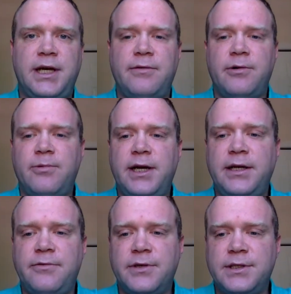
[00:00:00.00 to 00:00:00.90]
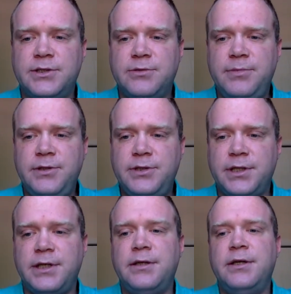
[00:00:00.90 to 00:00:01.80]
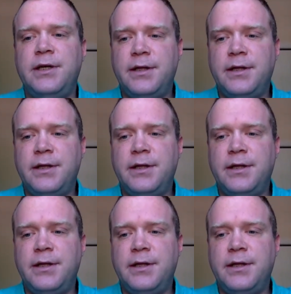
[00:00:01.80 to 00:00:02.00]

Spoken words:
have it ready for distribution,